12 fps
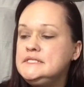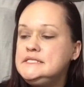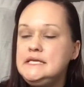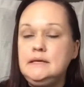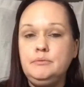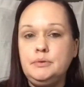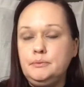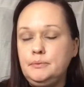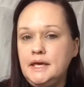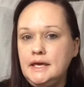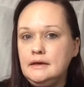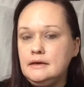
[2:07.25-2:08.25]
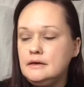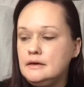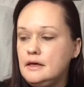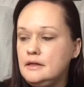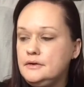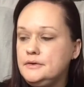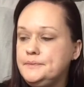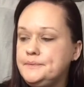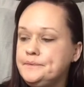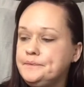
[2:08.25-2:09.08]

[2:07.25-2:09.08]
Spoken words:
deep pink color.